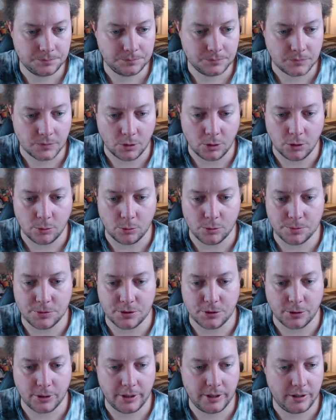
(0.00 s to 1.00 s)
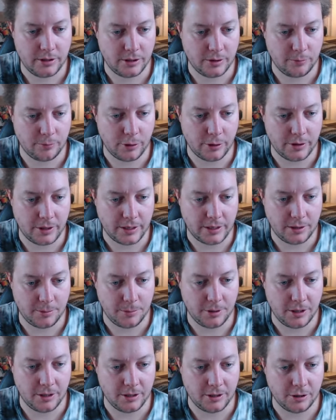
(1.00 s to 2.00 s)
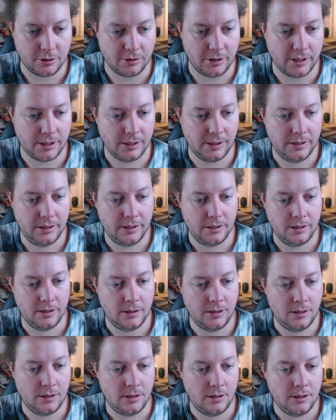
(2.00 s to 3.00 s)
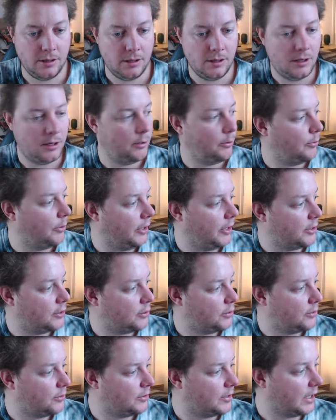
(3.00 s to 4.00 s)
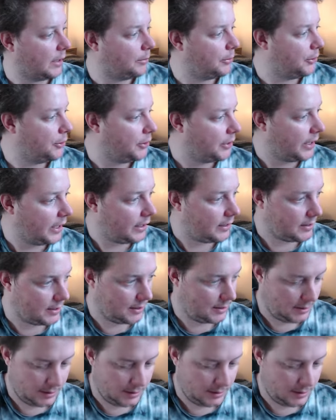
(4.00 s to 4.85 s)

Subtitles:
Oh, whoops, sorry, I wrote that command incorrectly. You need to wget.